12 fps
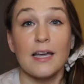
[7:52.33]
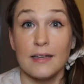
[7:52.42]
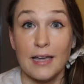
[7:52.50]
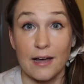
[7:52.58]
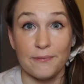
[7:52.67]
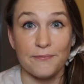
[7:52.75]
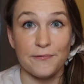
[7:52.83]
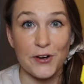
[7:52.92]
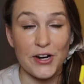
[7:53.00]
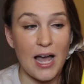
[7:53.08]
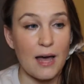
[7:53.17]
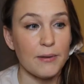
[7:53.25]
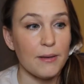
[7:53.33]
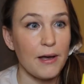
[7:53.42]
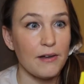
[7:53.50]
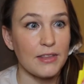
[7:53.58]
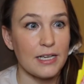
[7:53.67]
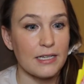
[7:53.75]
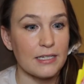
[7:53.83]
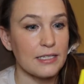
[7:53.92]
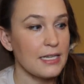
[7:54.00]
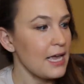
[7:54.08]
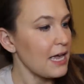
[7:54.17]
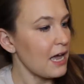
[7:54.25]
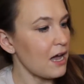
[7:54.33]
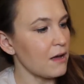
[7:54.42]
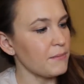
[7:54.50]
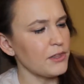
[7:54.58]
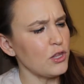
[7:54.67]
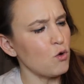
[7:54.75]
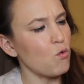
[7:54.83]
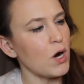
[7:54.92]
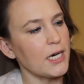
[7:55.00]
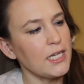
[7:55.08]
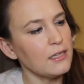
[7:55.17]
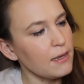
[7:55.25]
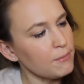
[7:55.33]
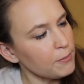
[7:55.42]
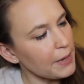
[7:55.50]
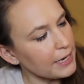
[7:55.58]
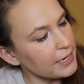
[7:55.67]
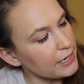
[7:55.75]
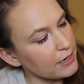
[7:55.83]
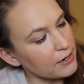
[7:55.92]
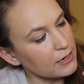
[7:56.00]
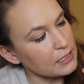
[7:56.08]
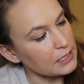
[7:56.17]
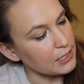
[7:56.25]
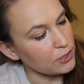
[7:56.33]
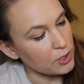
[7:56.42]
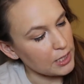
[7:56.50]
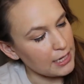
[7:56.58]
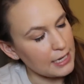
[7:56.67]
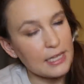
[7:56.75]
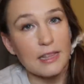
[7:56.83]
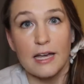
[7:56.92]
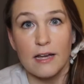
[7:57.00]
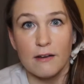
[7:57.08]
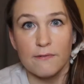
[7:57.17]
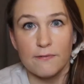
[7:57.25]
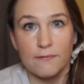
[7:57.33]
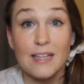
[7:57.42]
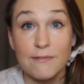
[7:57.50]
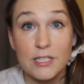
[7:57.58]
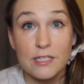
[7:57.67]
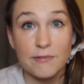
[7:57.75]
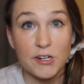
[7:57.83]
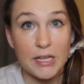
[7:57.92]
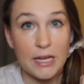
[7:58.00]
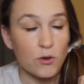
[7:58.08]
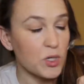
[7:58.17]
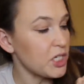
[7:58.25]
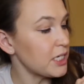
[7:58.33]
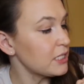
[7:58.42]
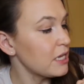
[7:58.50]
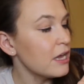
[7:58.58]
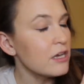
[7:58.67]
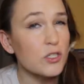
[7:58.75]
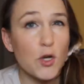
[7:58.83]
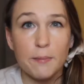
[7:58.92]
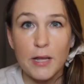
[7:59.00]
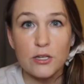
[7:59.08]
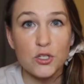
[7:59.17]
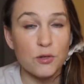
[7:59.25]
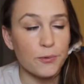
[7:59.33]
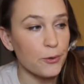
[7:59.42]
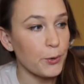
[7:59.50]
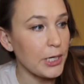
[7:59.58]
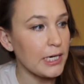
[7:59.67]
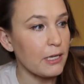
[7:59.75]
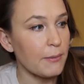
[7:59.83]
yeah, very happy about this. The warning label back here is literally in like 7 different languages, so I'm not super worried